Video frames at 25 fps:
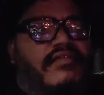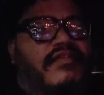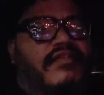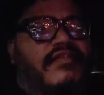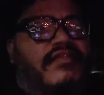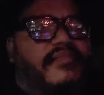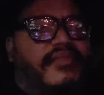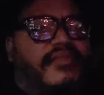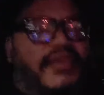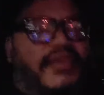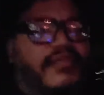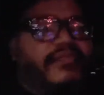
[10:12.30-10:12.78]

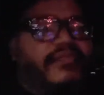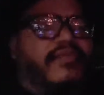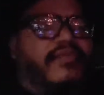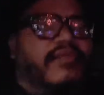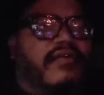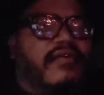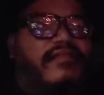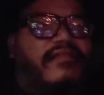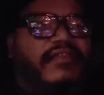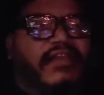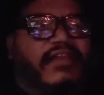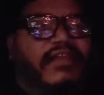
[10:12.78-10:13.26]
to the
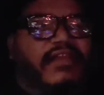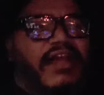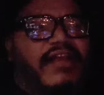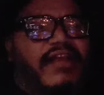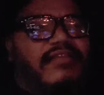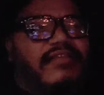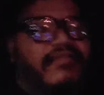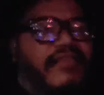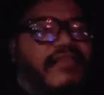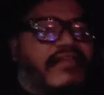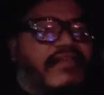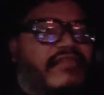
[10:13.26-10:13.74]
people of the
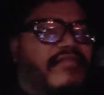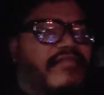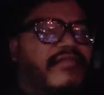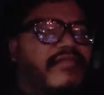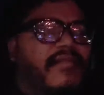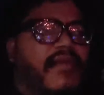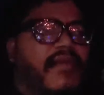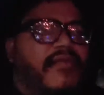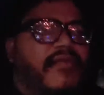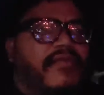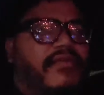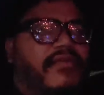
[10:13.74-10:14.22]
United
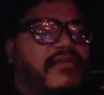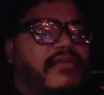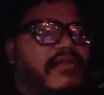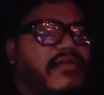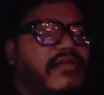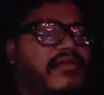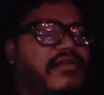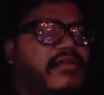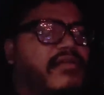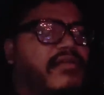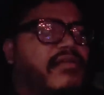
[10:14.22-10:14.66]
States of America.